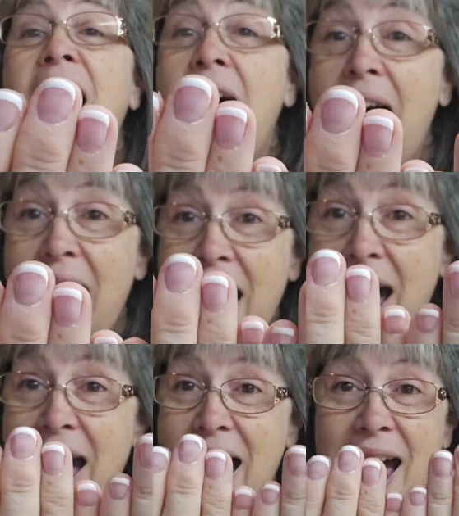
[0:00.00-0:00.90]

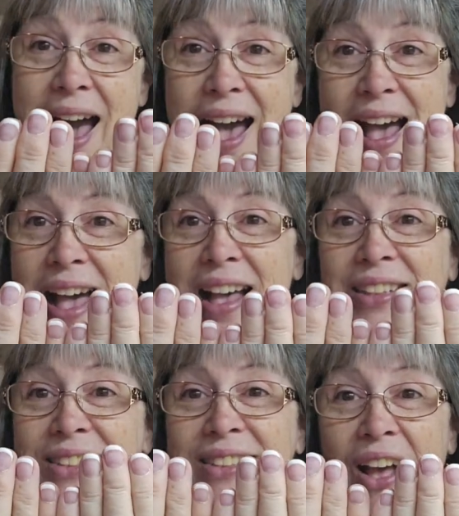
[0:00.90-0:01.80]
Ah.
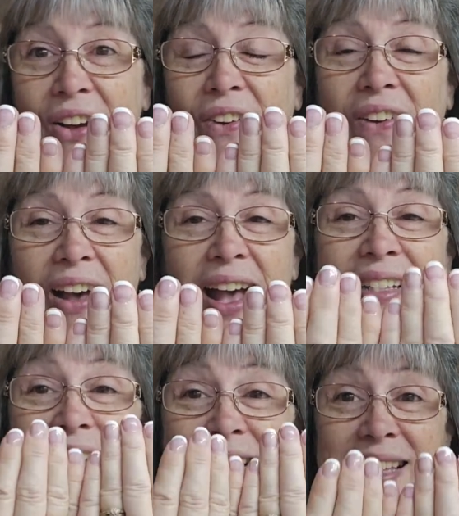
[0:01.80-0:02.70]
So
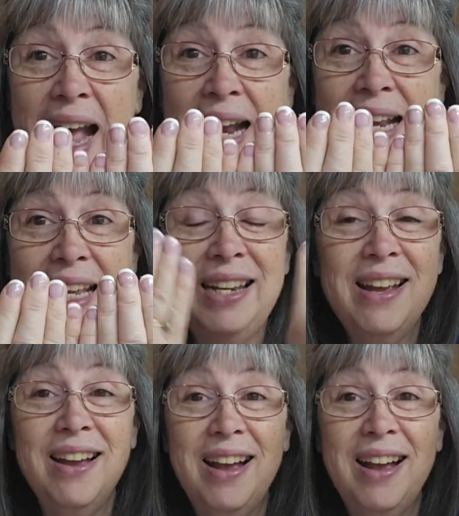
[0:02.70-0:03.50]
I decided